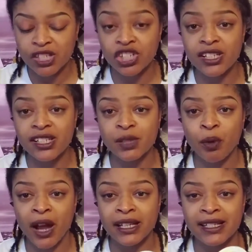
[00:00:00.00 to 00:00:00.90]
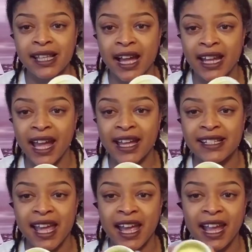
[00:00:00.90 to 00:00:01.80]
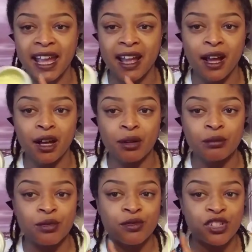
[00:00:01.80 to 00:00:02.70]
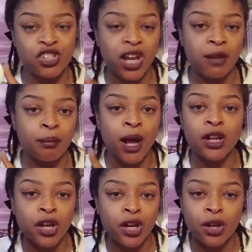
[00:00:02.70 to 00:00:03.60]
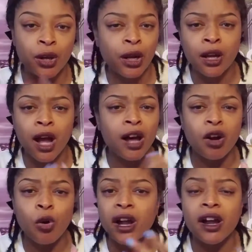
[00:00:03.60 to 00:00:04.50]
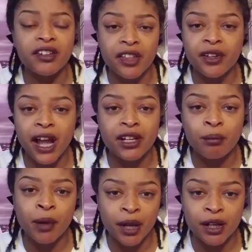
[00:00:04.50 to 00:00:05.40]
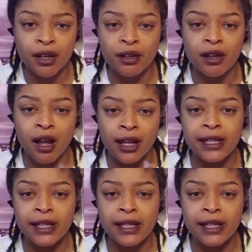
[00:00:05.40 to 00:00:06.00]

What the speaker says: The Genesis products kind of has a shea butter or another kind of butter